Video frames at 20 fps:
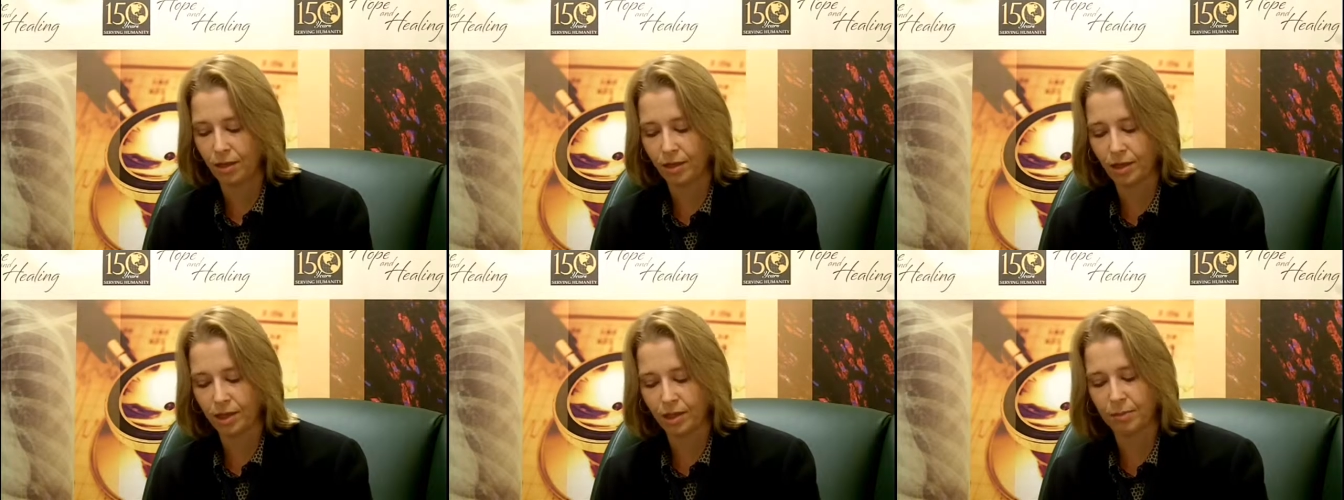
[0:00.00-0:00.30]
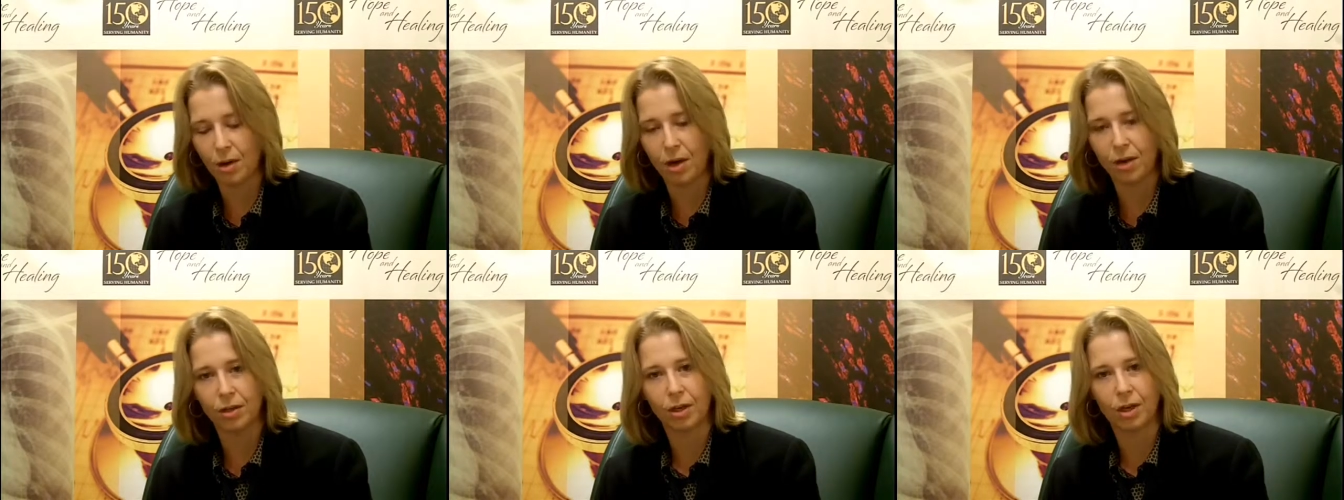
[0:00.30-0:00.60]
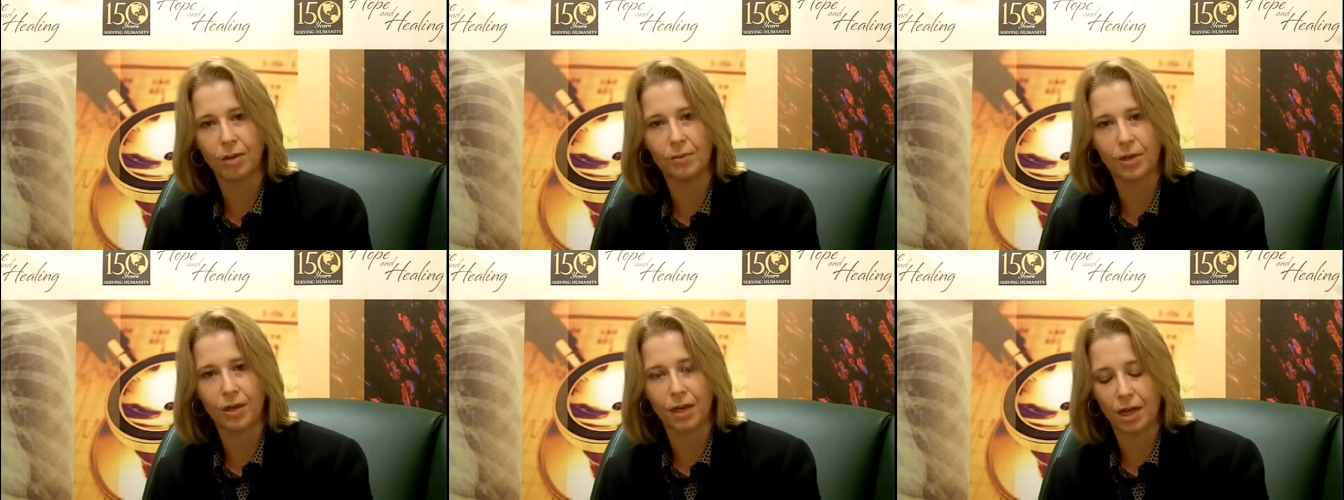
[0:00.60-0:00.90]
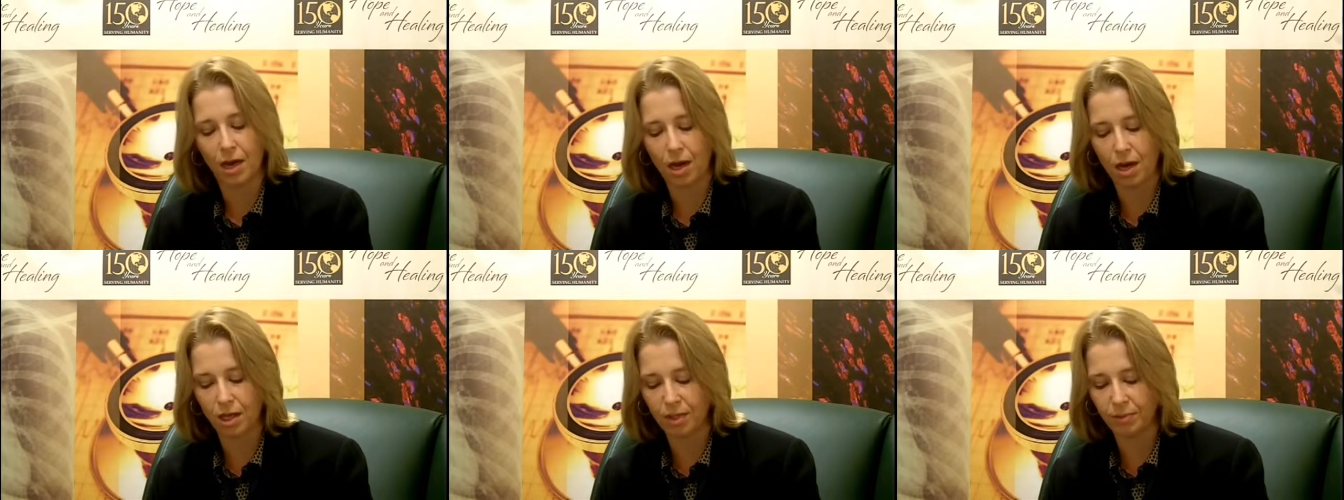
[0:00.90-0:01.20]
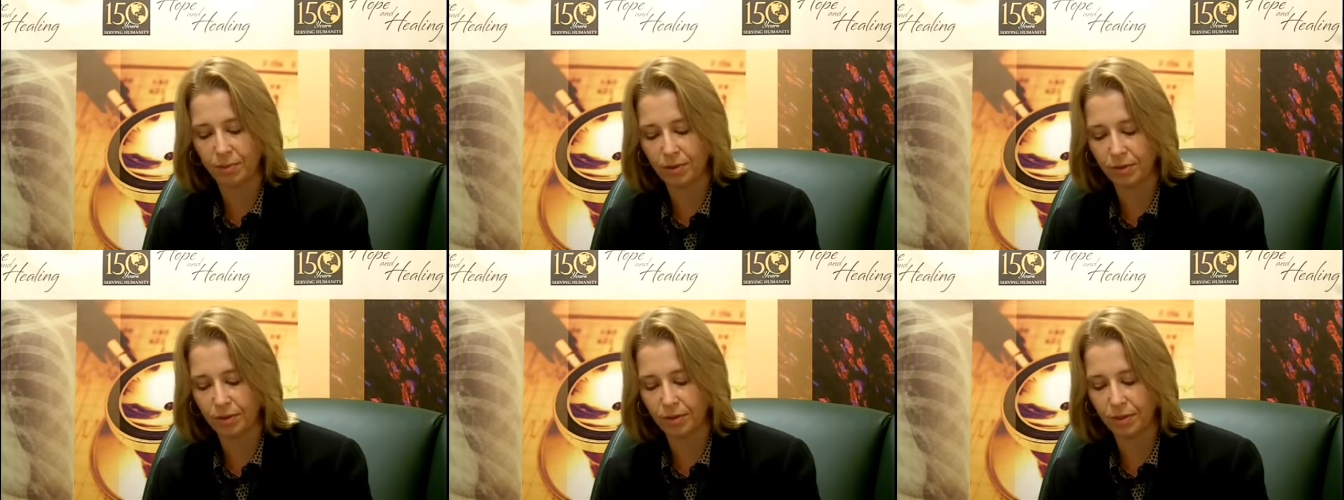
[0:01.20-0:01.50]
to smaller community
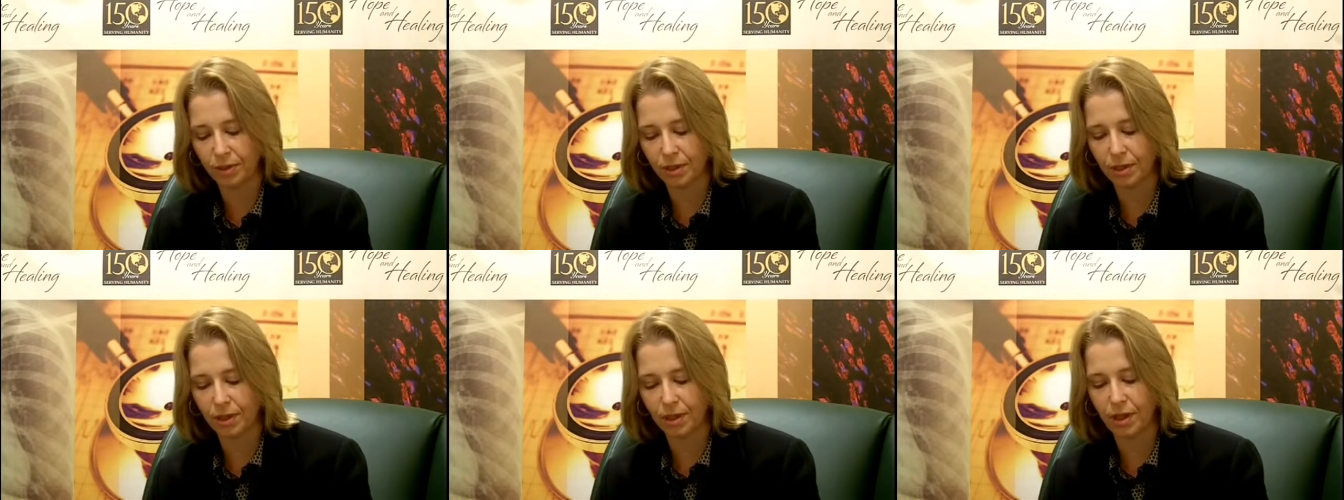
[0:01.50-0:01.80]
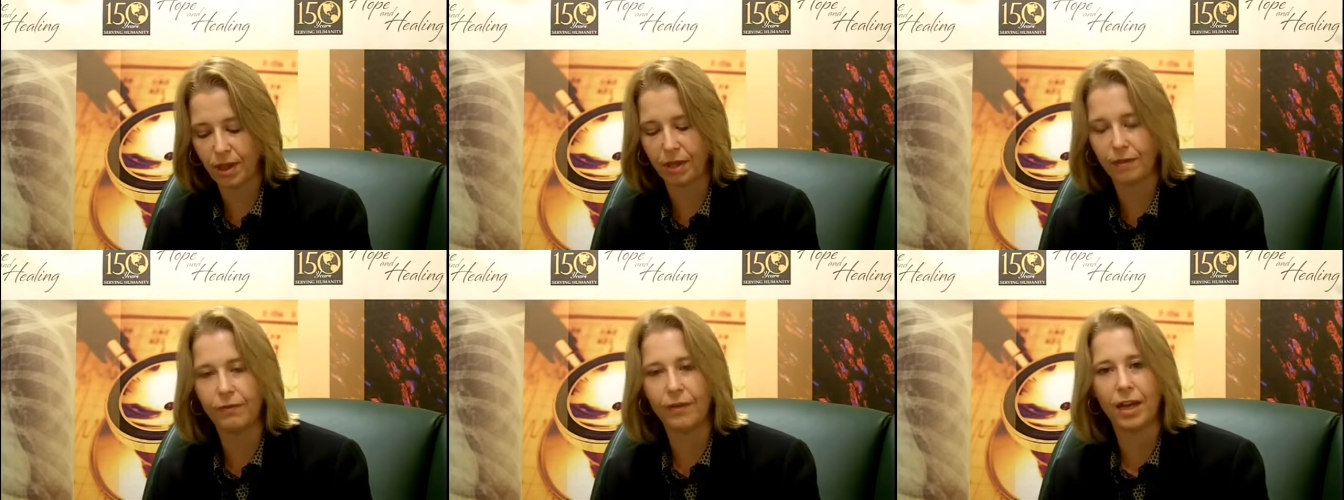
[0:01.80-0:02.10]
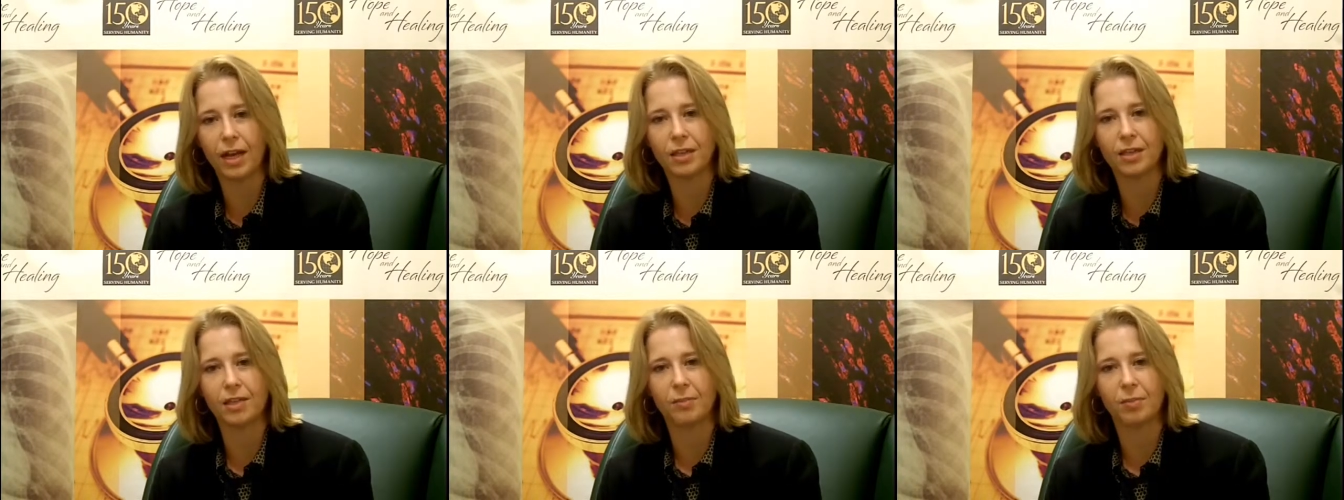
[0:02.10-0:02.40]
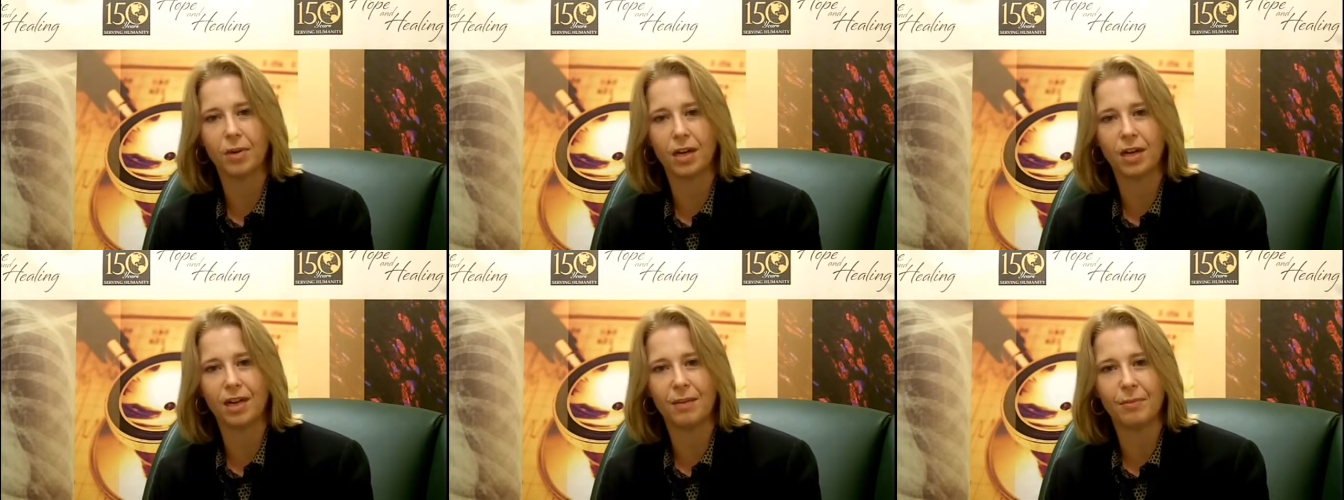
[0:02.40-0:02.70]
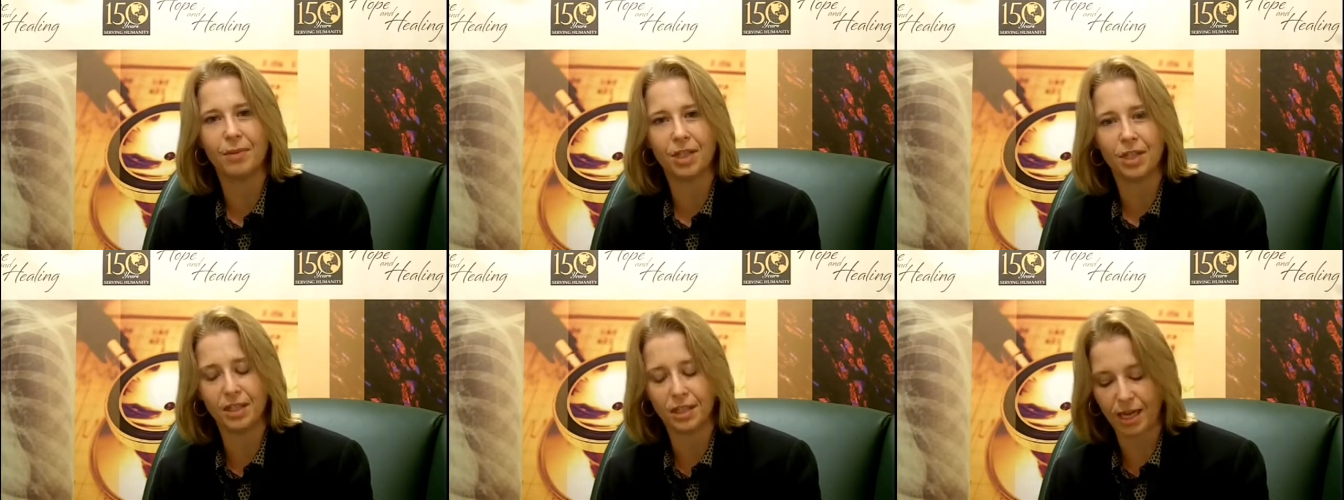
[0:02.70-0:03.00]
hospitals, advanced brain
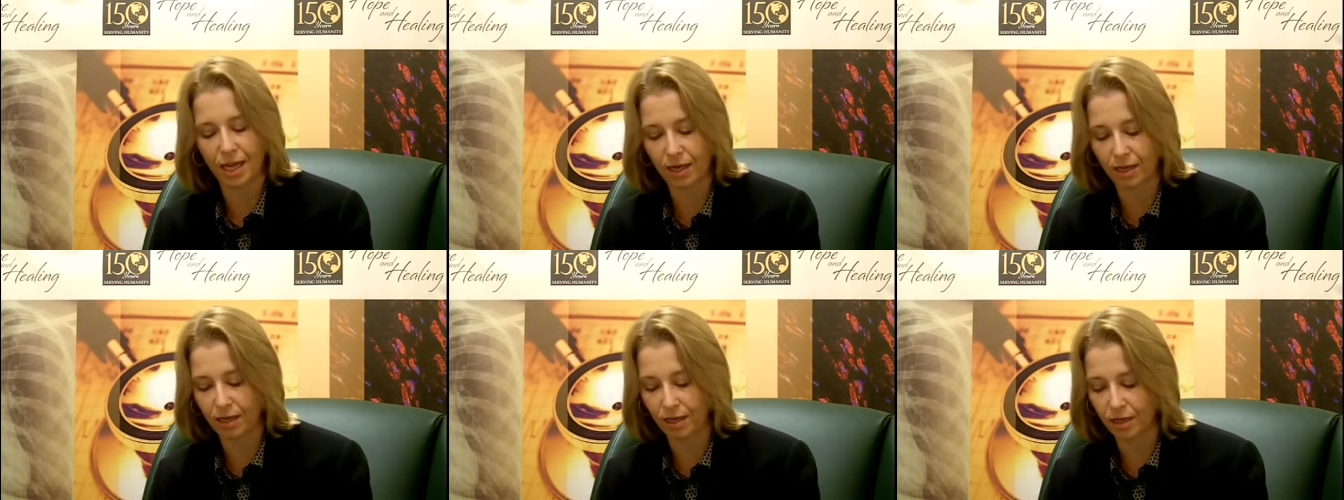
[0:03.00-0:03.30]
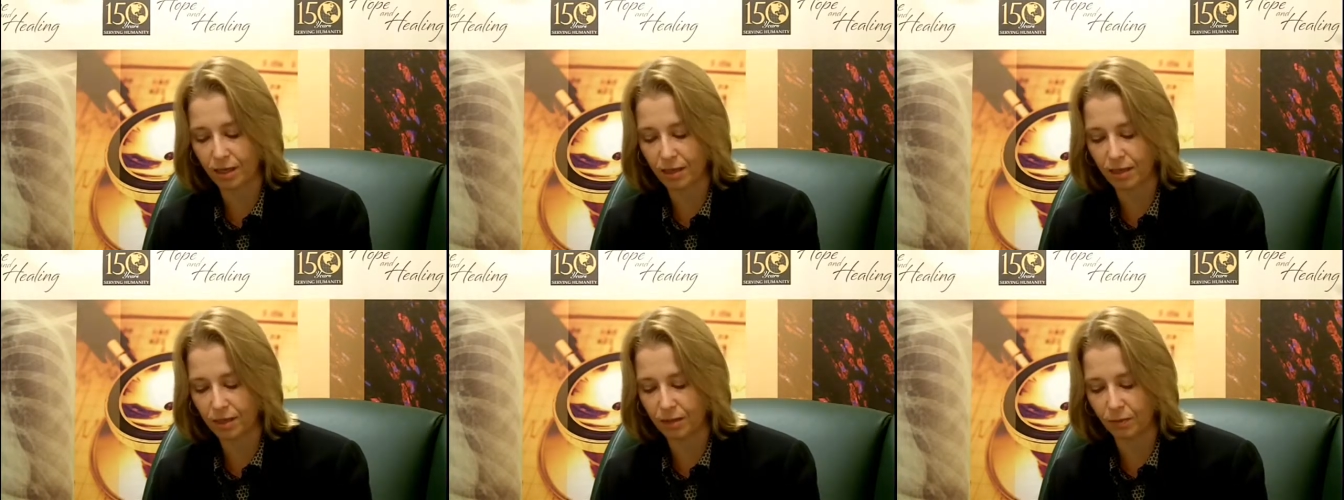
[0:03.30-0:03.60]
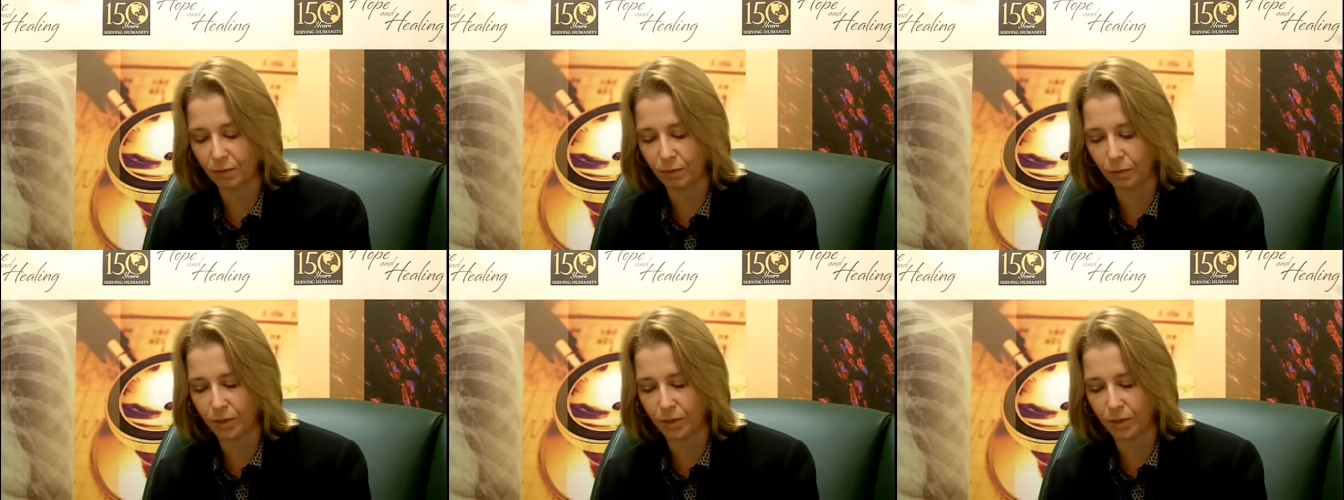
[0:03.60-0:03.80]
imaging techniques,